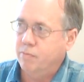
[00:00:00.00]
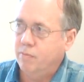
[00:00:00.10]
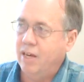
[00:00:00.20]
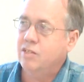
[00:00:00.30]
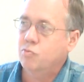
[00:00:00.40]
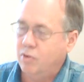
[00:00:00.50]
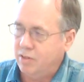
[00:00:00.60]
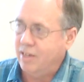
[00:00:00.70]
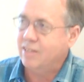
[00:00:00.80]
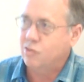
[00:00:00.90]
That's
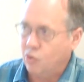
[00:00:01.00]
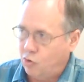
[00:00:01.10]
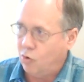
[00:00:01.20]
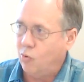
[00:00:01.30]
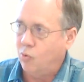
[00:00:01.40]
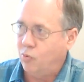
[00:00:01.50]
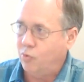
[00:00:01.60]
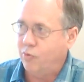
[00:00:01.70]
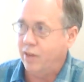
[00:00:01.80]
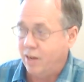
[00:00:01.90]
the goal
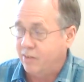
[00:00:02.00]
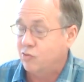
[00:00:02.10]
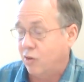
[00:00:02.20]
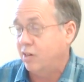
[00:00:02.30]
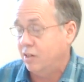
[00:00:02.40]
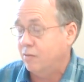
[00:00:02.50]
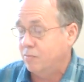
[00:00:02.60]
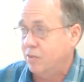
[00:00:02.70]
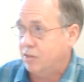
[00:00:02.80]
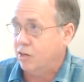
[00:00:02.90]
that I try to
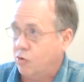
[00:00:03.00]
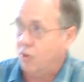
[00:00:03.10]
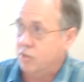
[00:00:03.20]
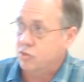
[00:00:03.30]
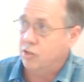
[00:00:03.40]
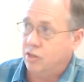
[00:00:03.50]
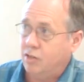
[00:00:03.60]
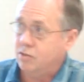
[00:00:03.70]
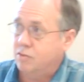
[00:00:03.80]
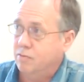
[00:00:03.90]
get across to the
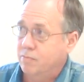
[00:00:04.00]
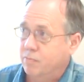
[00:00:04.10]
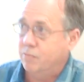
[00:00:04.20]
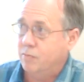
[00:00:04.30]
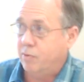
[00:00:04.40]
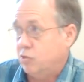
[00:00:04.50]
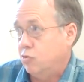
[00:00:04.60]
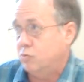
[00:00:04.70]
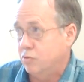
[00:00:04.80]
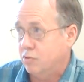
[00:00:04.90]
kids, my
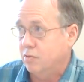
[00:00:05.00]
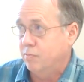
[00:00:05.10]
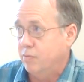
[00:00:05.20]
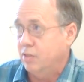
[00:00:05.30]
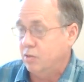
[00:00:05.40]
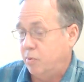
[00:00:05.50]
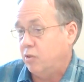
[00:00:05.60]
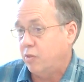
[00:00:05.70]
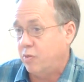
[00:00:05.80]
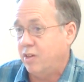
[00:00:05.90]
students, to be able
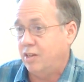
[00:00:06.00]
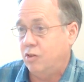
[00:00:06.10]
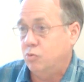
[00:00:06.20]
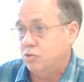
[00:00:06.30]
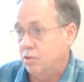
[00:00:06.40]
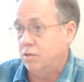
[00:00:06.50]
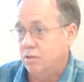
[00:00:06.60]
to think, use their